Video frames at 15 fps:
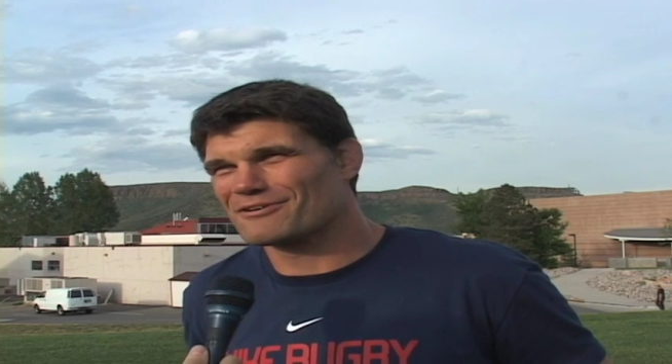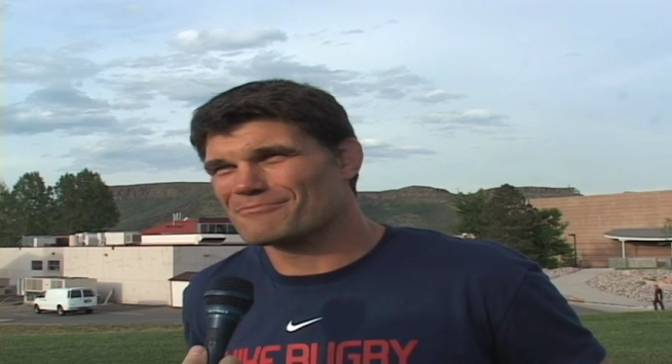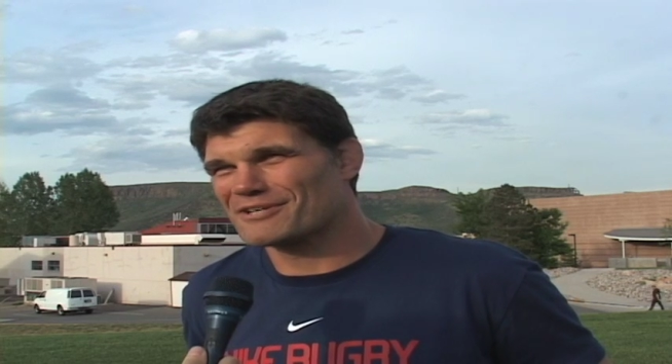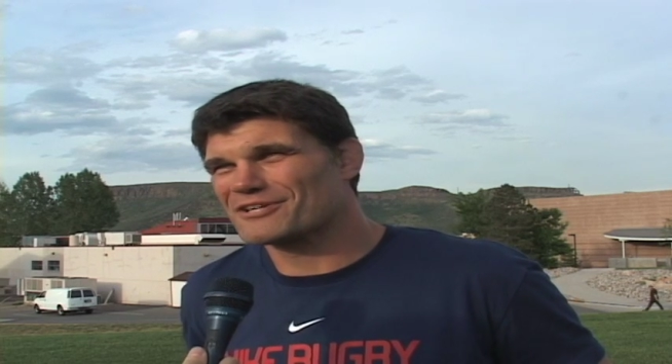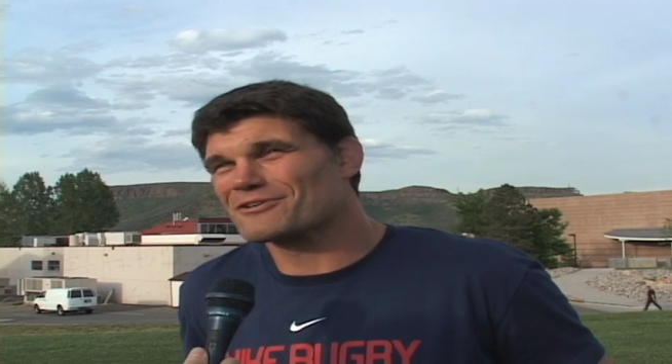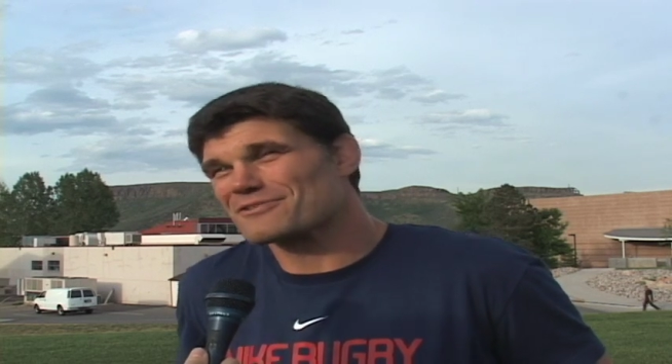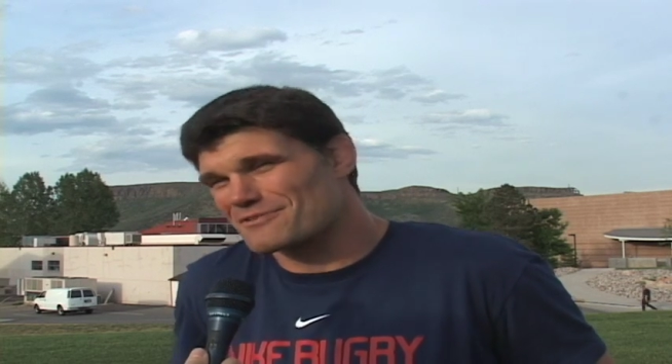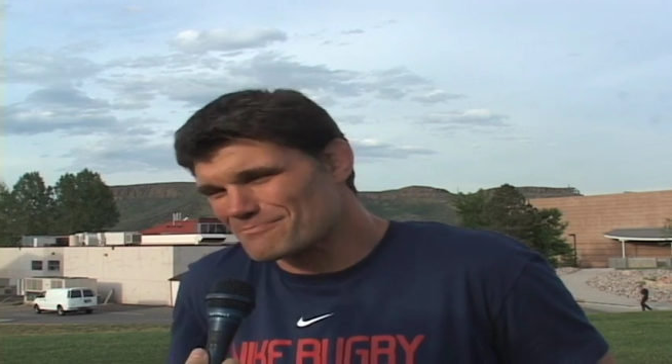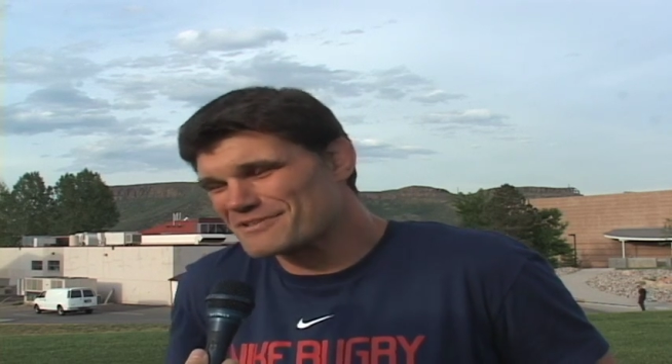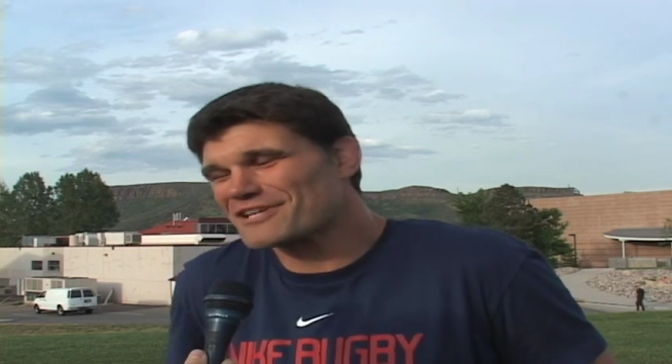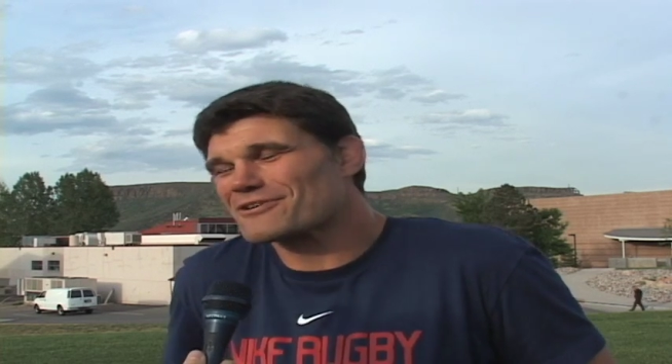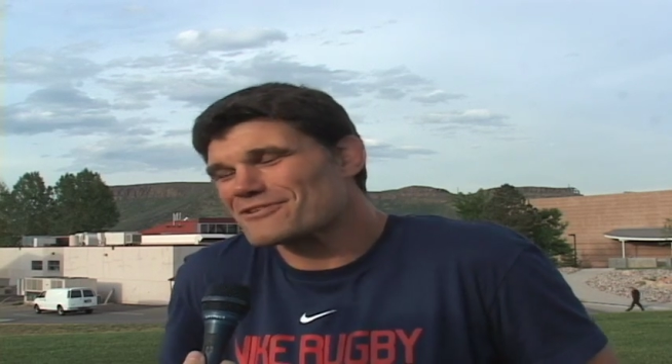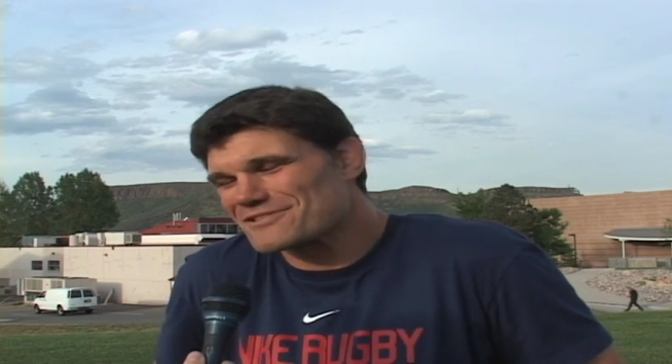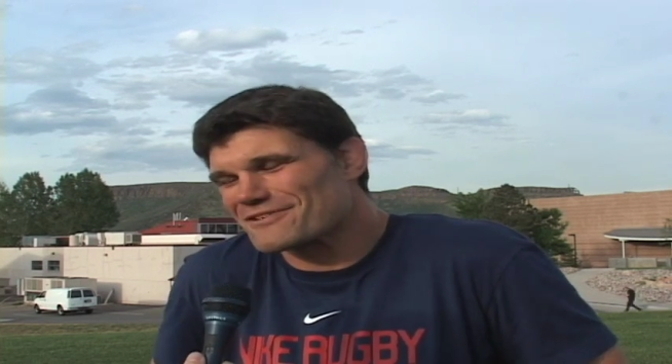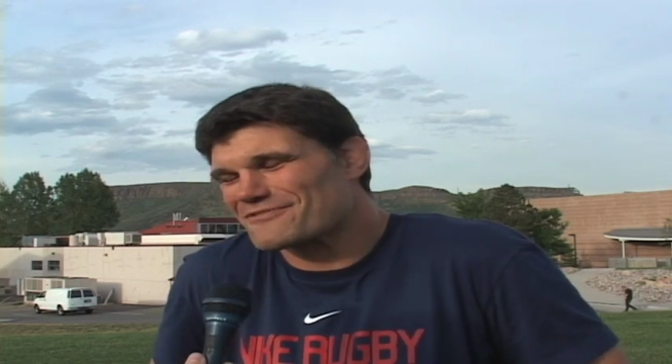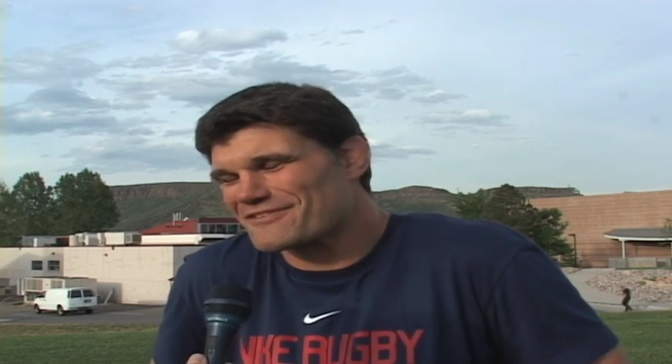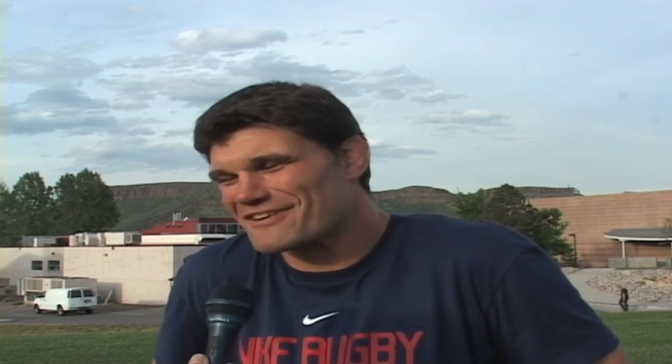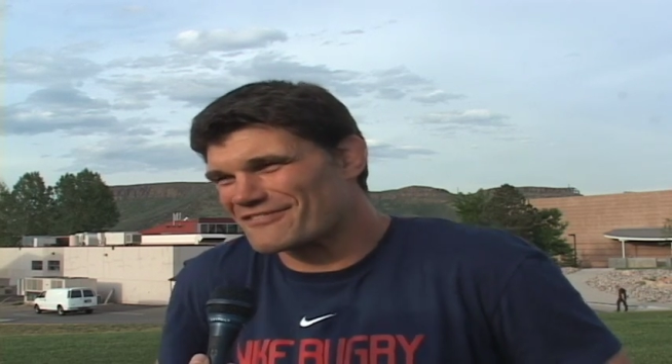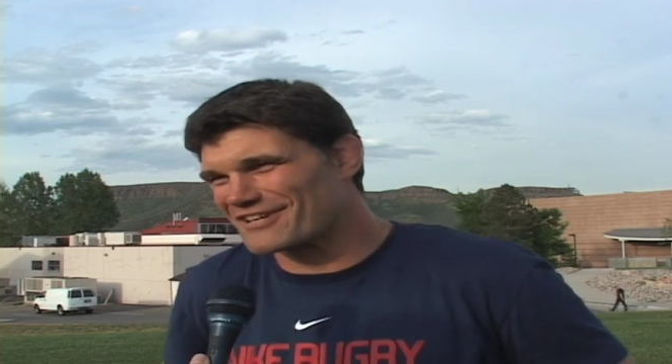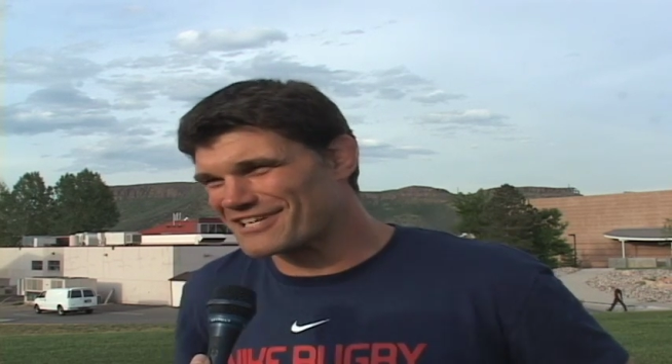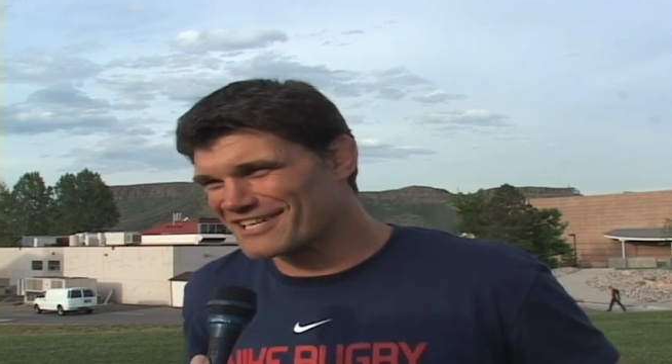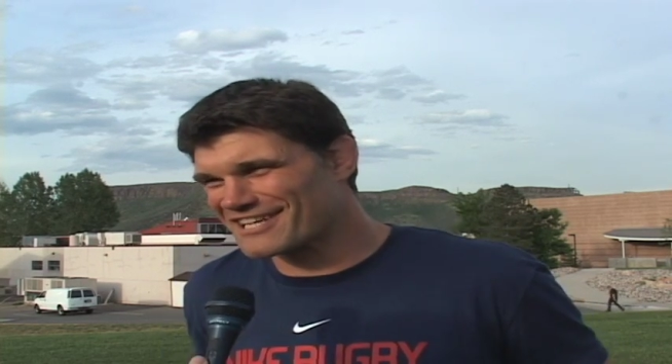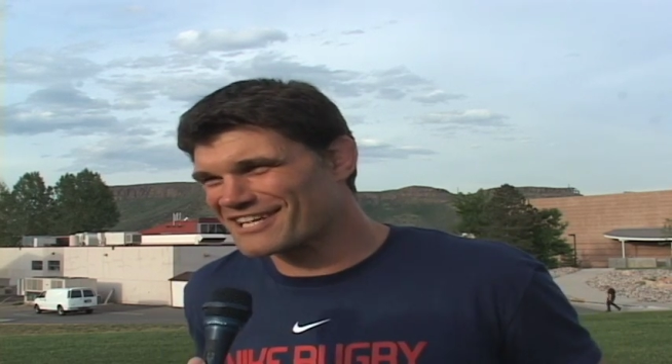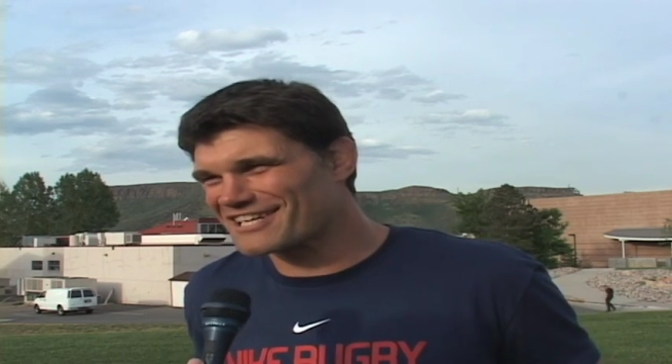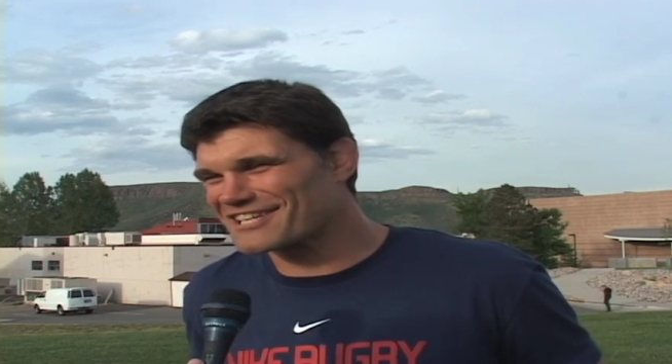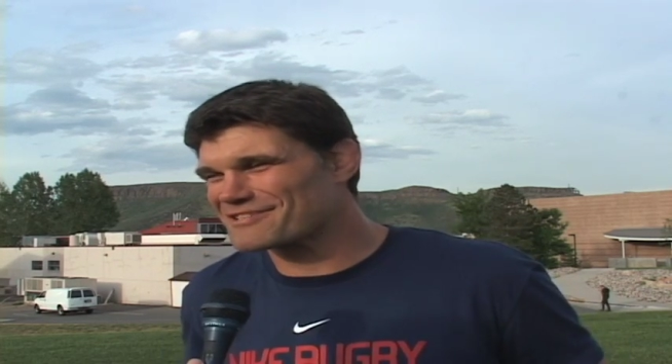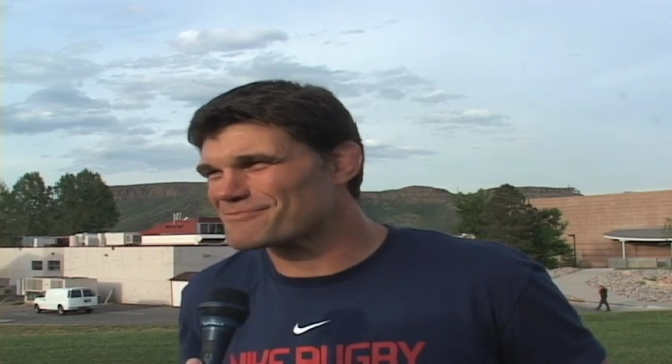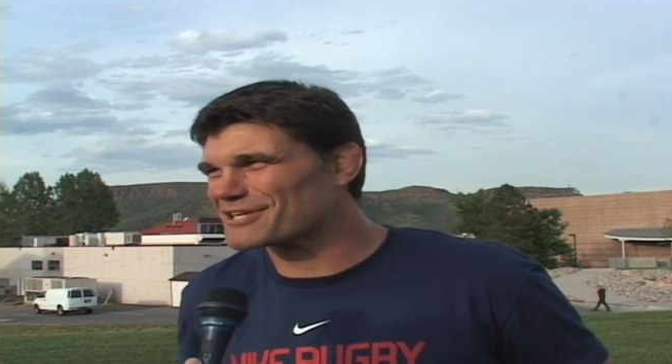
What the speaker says: because of England,